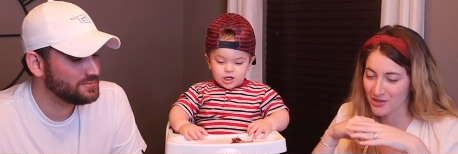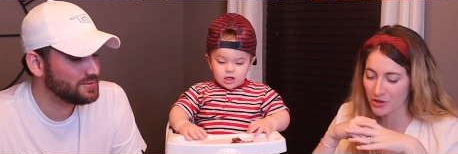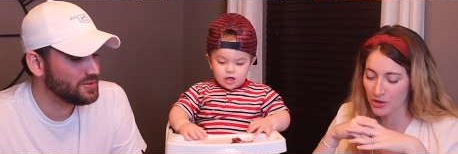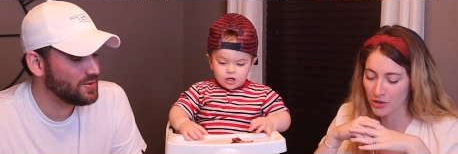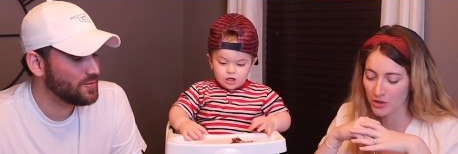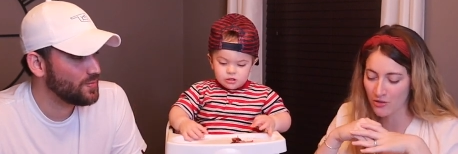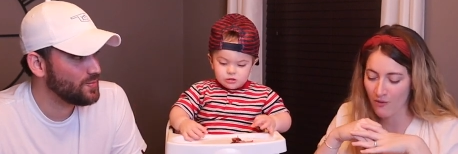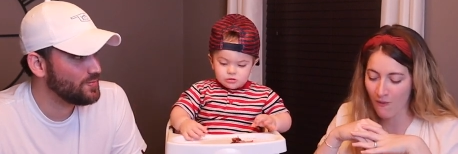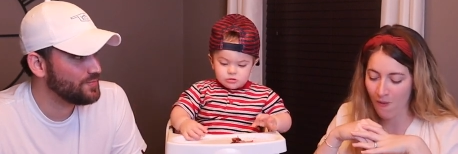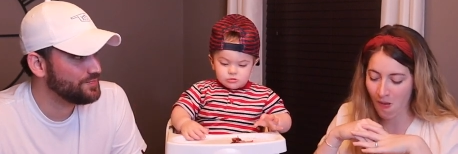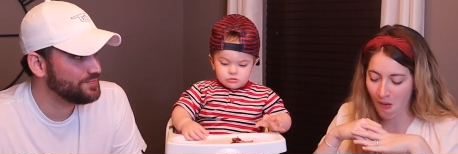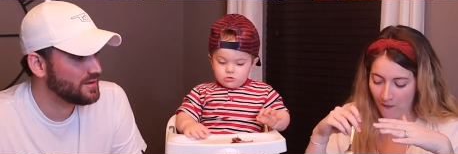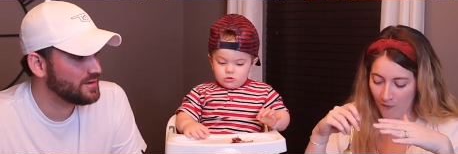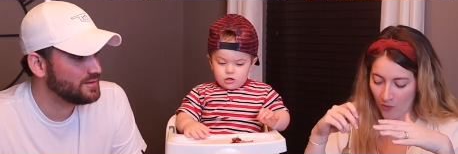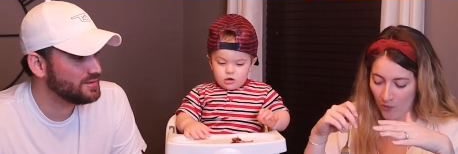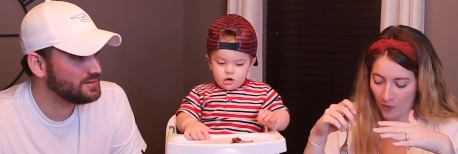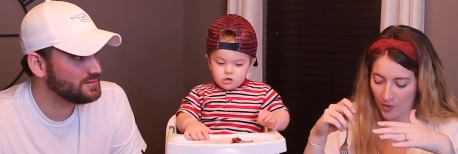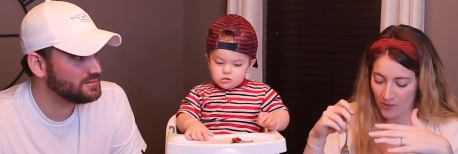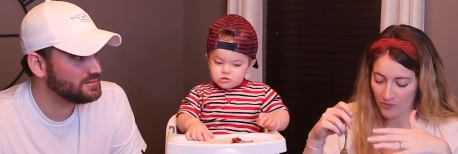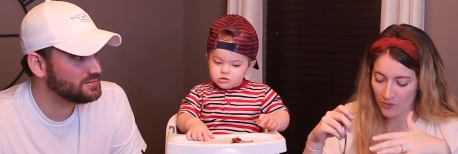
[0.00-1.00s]
Speaker 1: Oh,
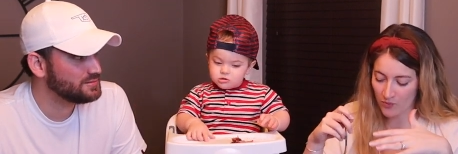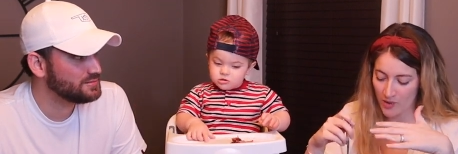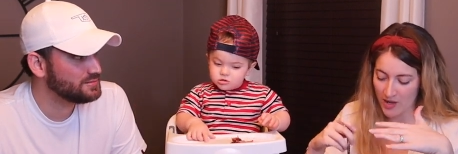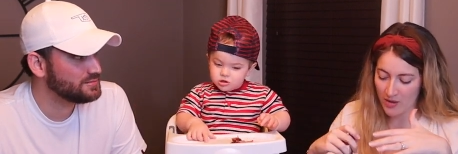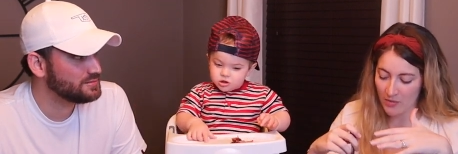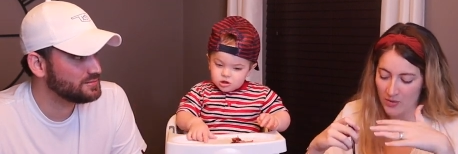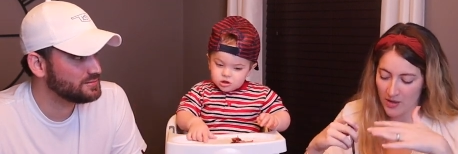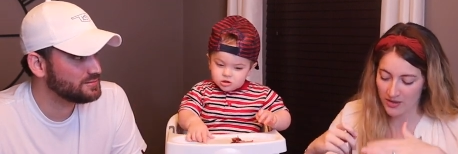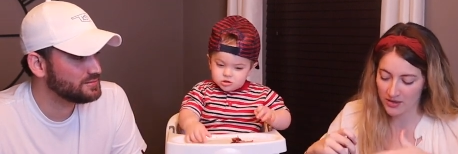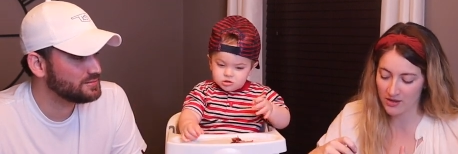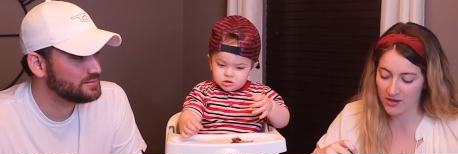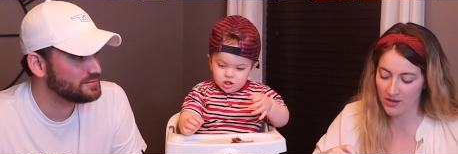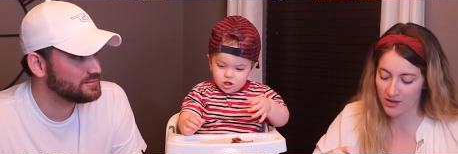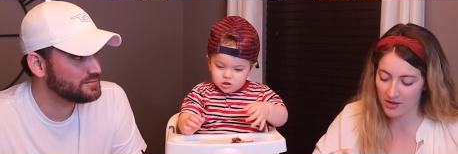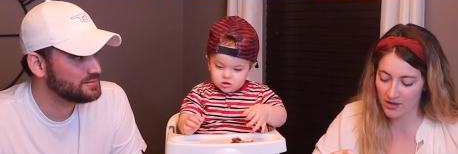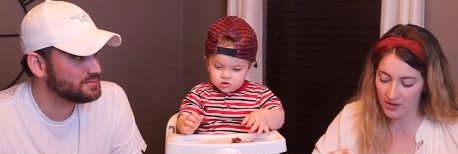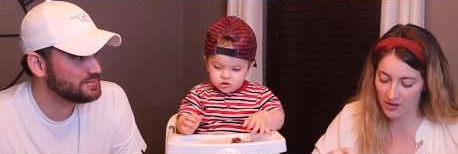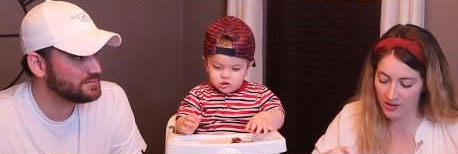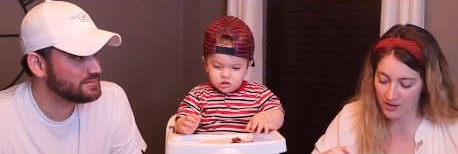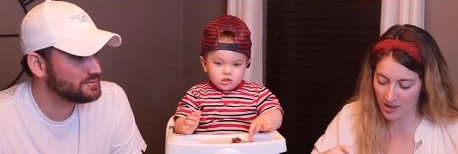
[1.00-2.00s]
um, when we went
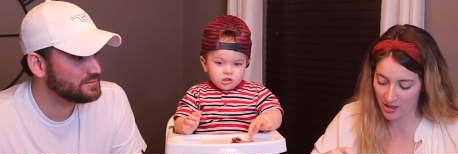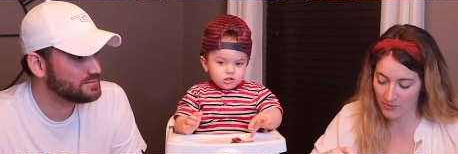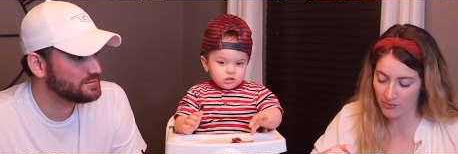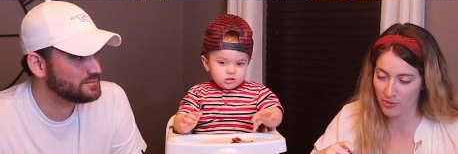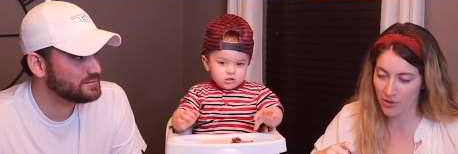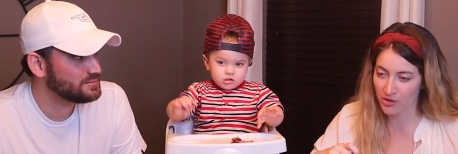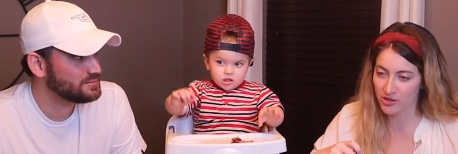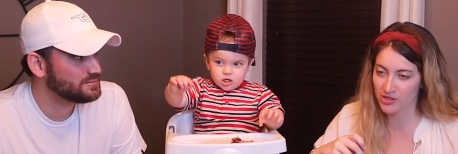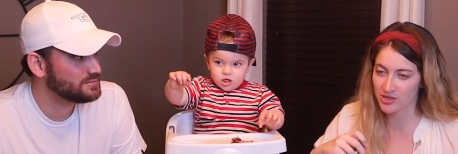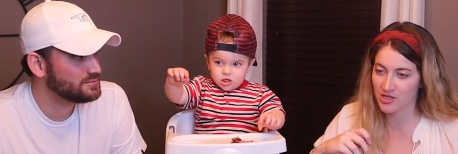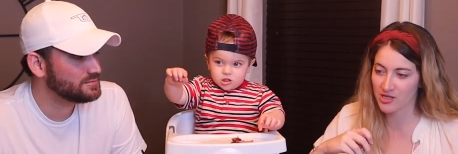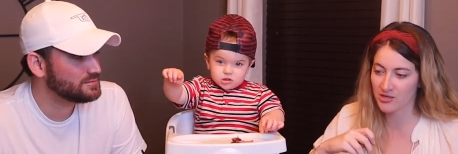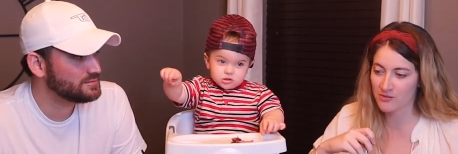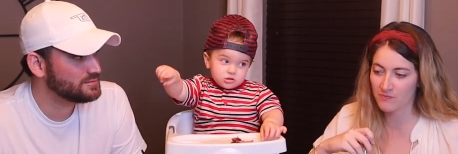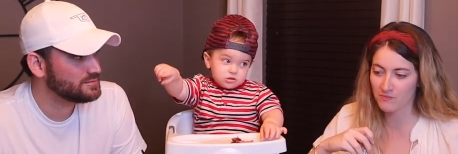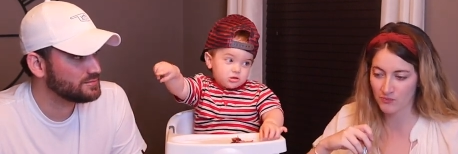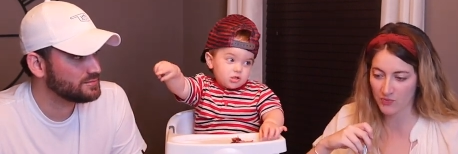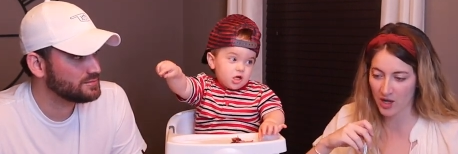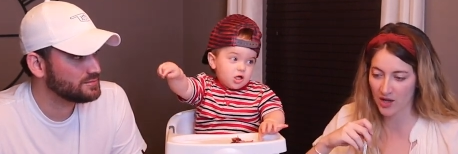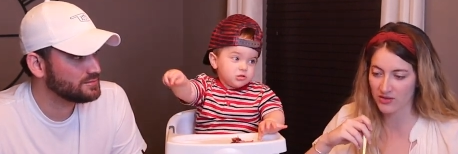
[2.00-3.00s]
there in
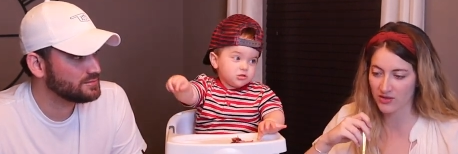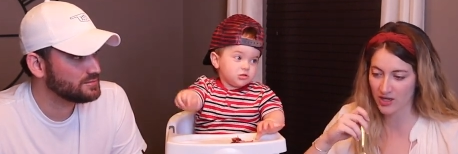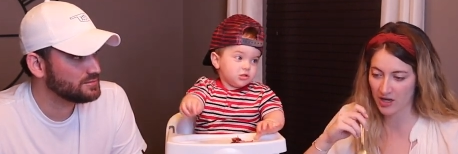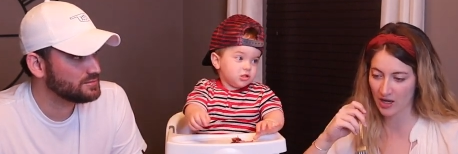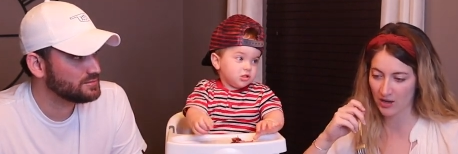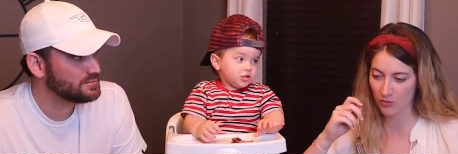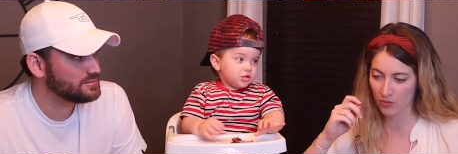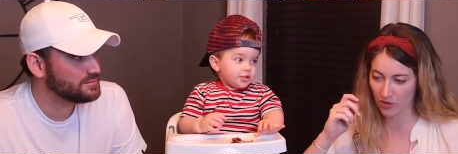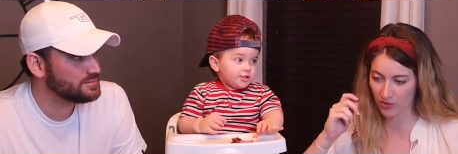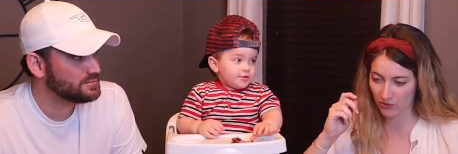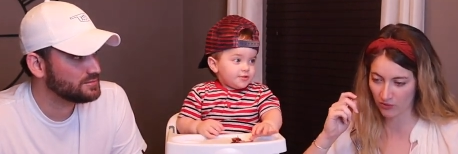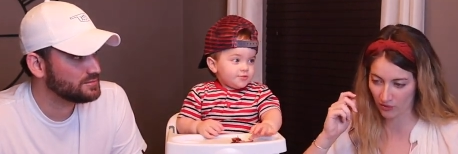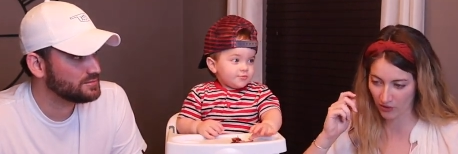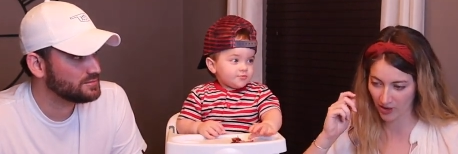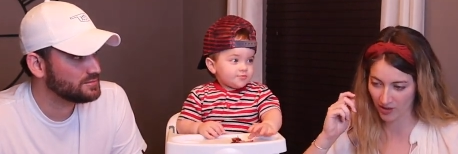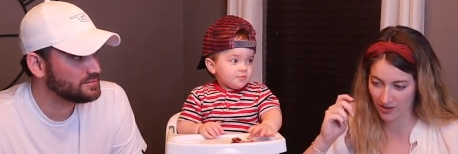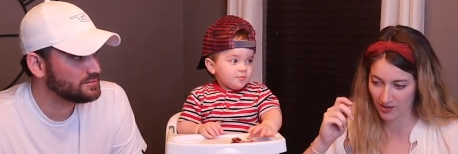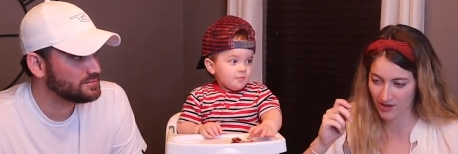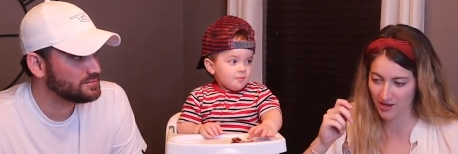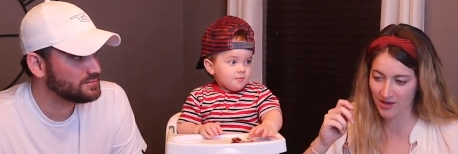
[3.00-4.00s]
person, I think I would have
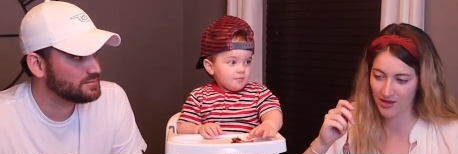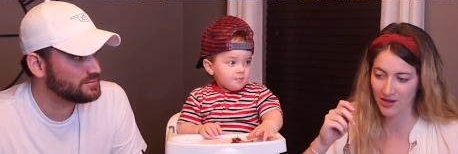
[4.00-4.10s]
rated